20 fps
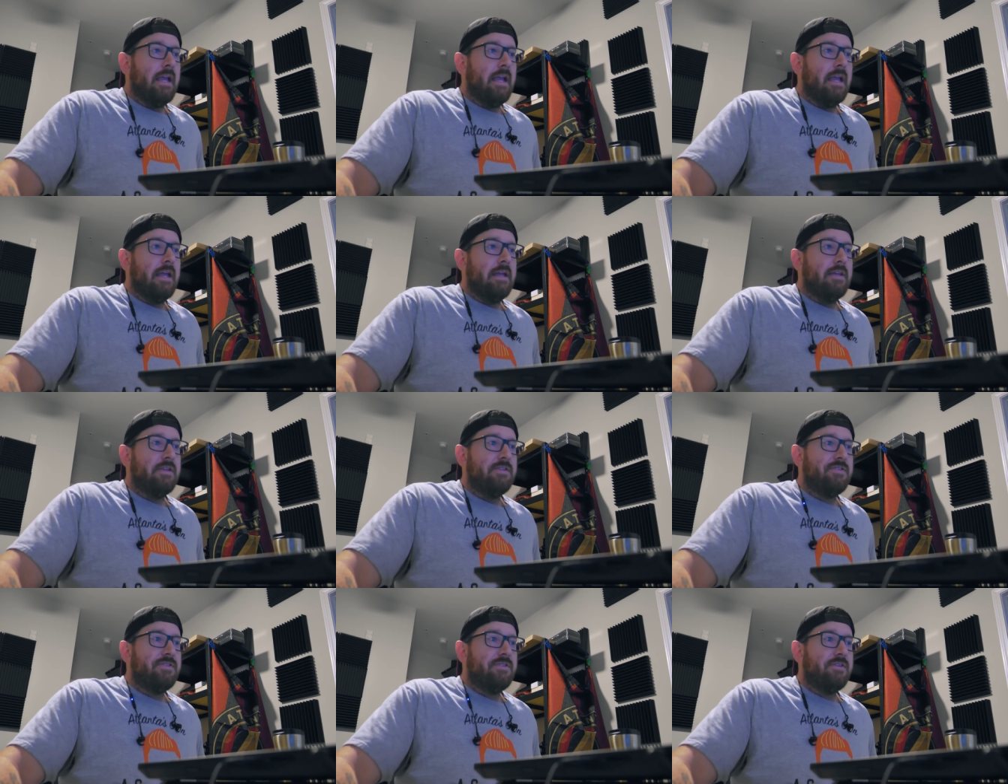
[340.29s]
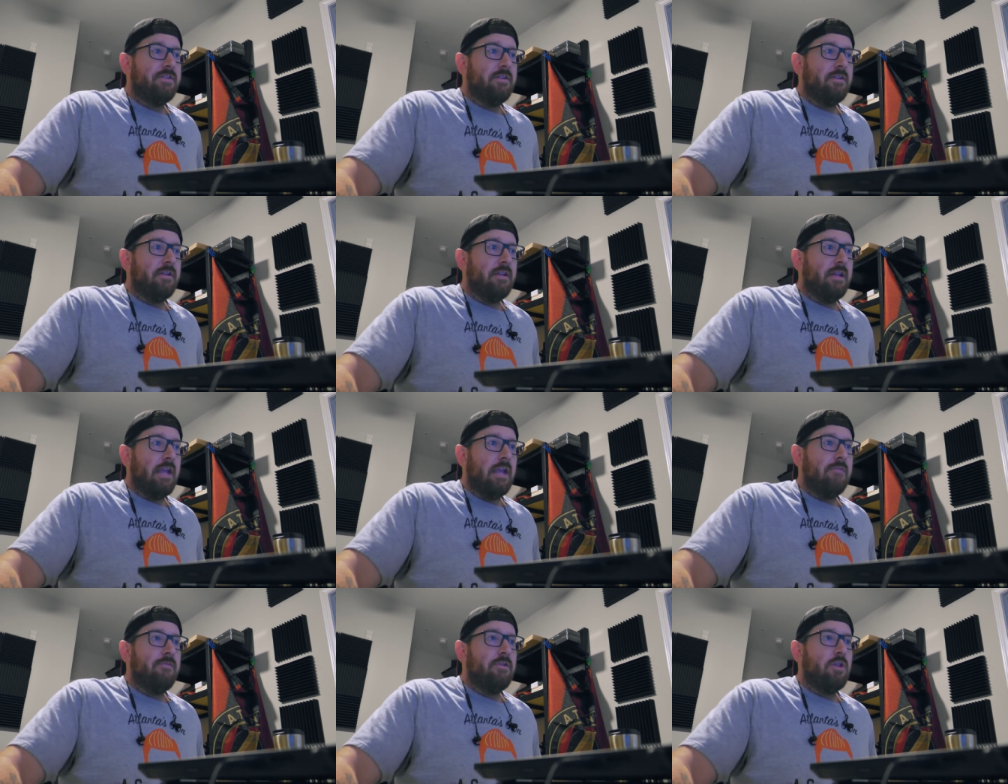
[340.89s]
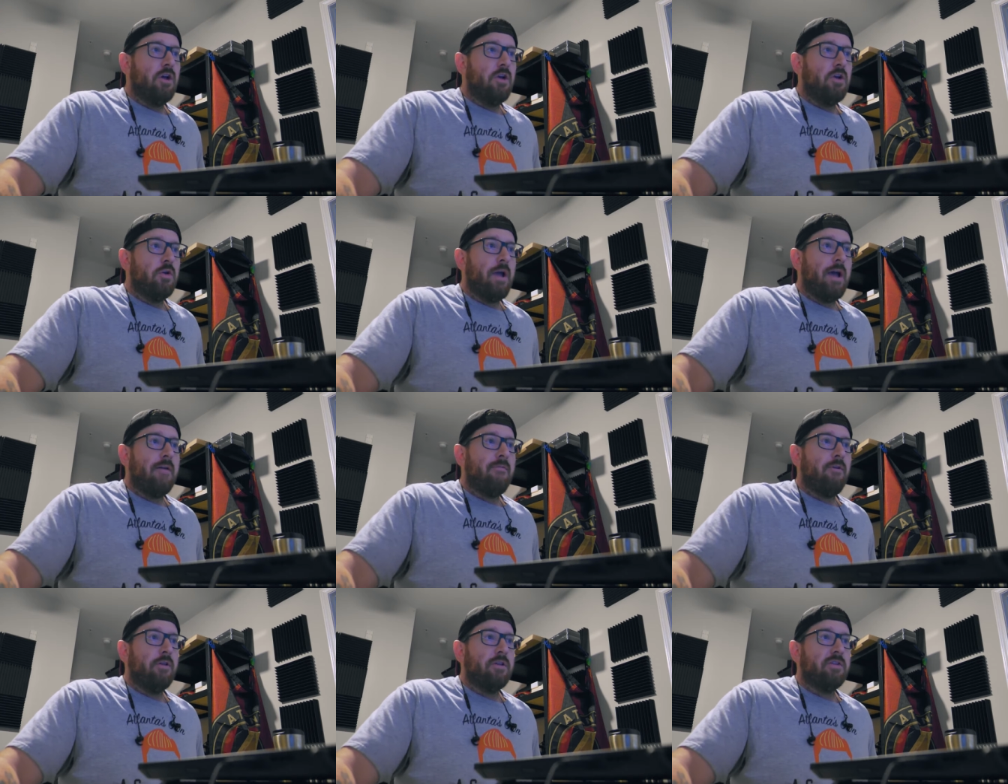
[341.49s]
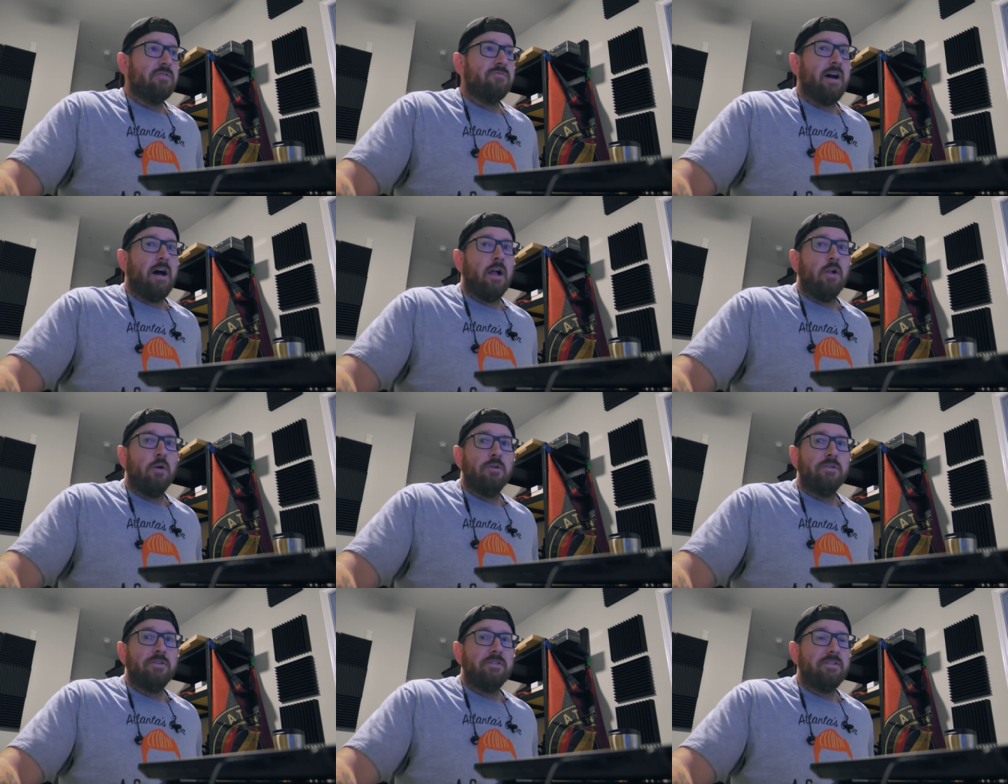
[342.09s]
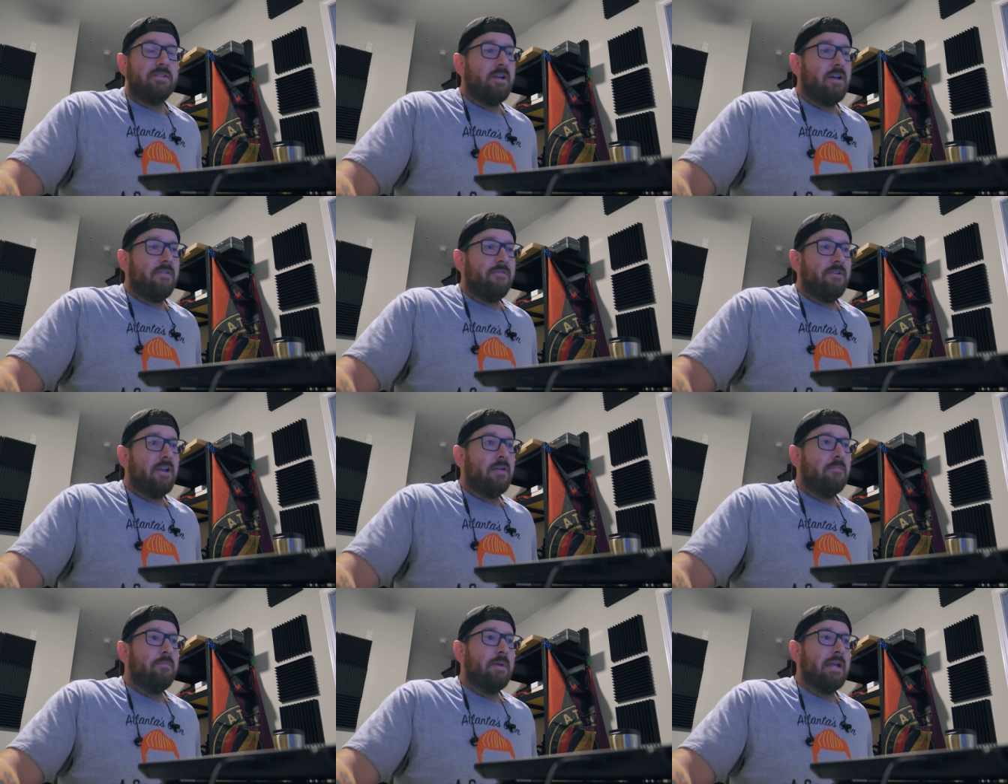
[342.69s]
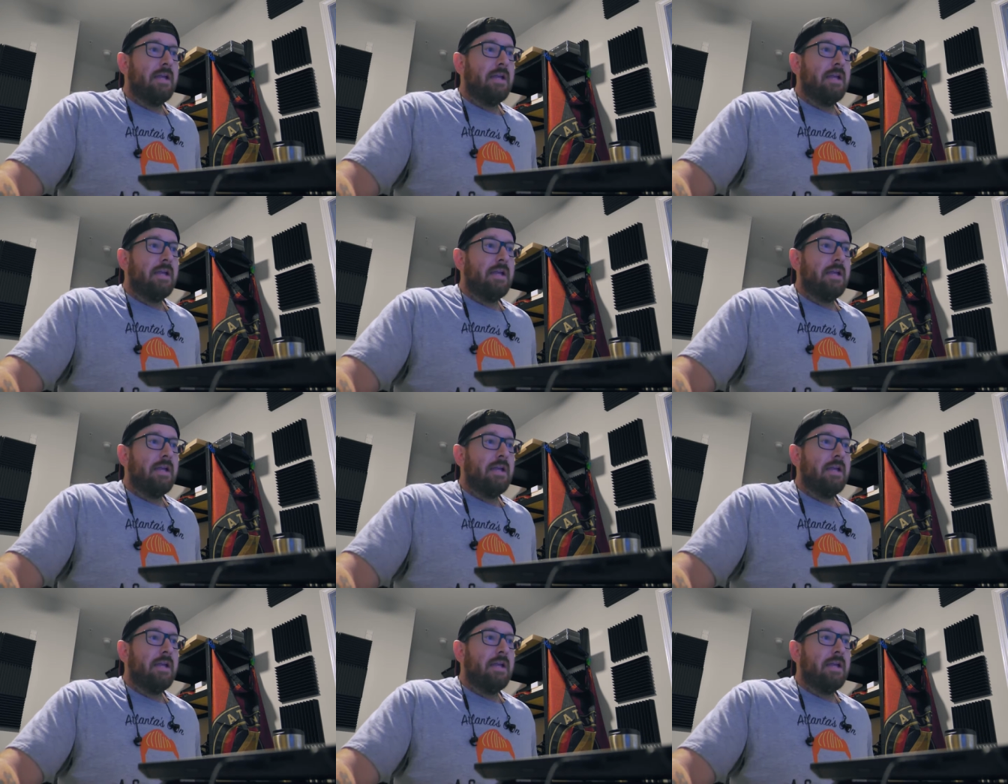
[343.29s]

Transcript: even though you have all these followers and stuff, it can